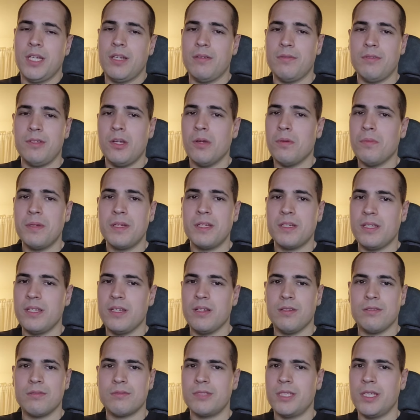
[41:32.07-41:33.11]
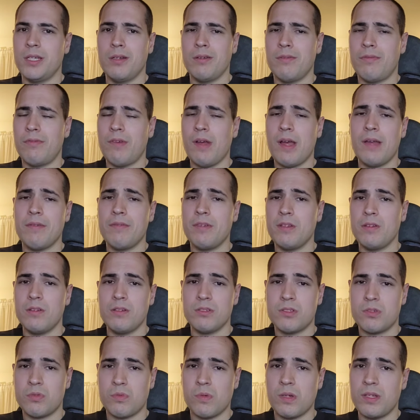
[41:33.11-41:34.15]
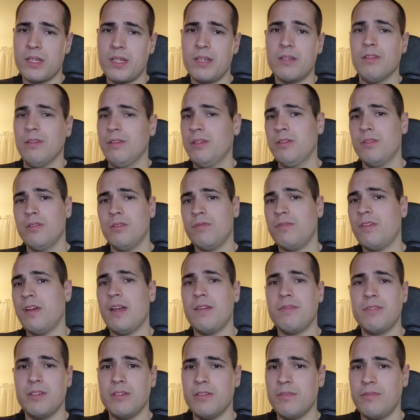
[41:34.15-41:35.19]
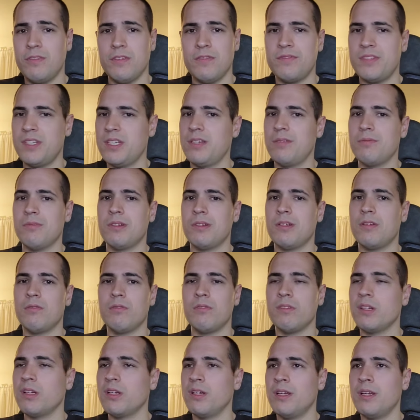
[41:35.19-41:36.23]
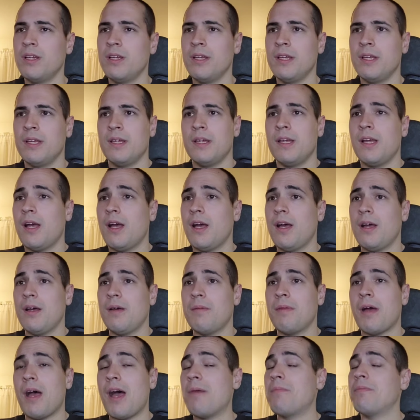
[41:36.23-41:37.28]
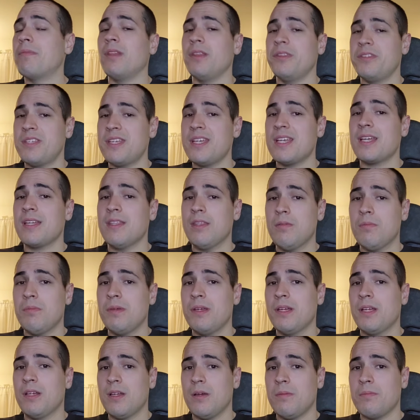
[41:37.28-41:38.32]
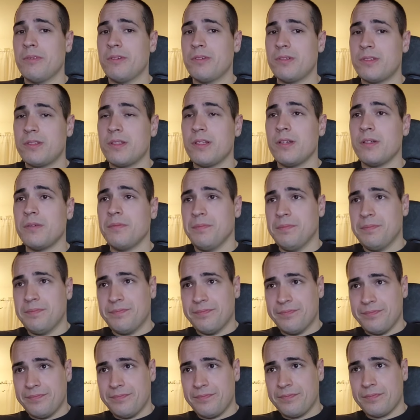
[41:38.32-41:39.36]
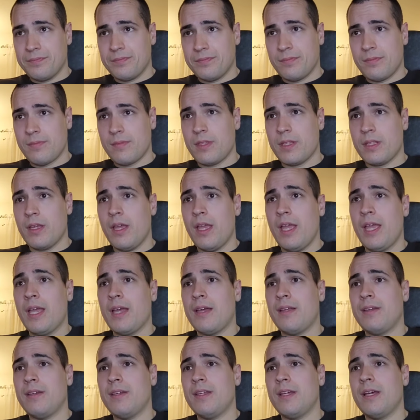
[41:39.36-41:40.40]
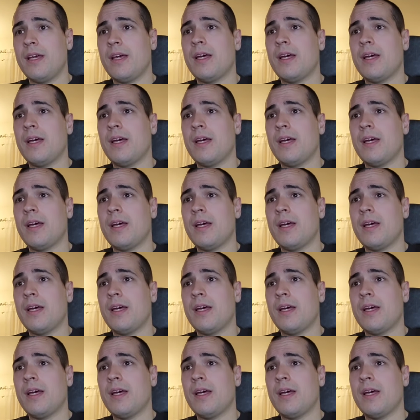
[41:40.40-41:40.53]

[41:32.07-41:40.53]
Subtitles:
no big deal. Unit 5, unit 20, or unit 5, unit 15, whatever. I'm digging the big numbers, though. And